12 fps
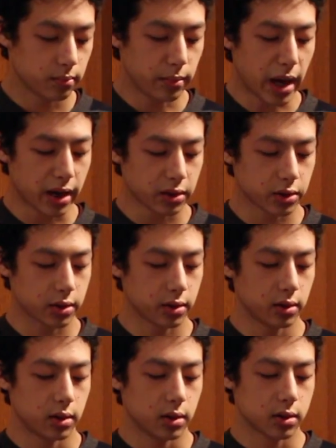matched.
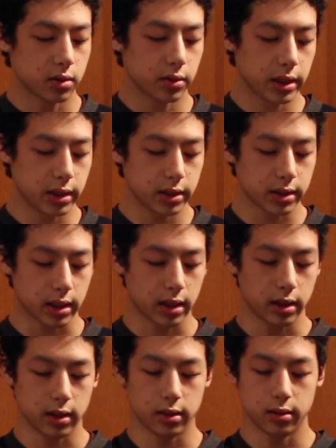So these
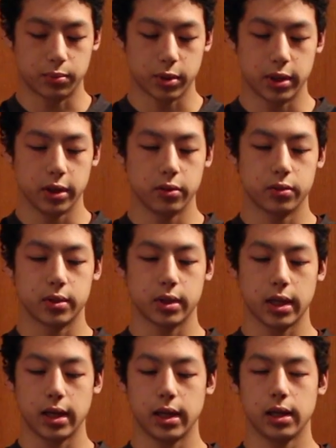produce
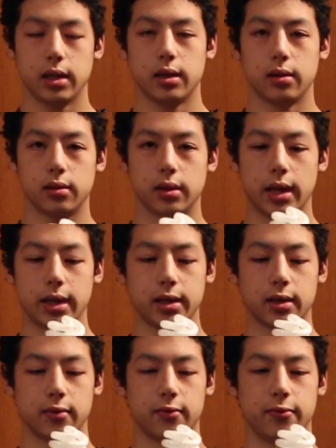a
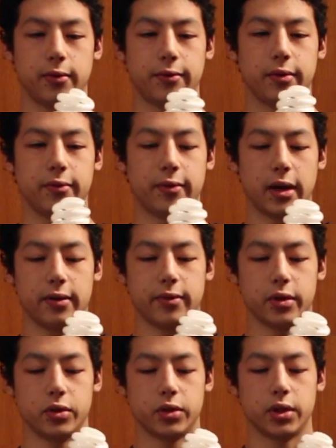light of
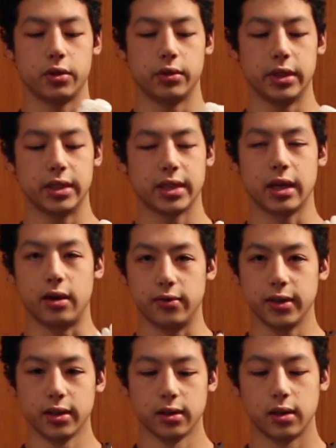5,500 degrees
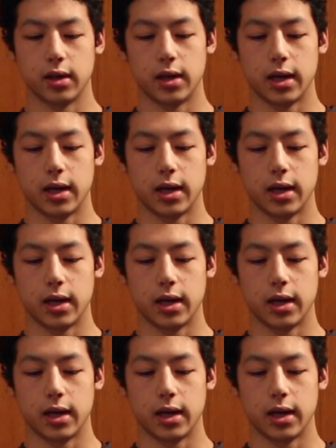Kelvin.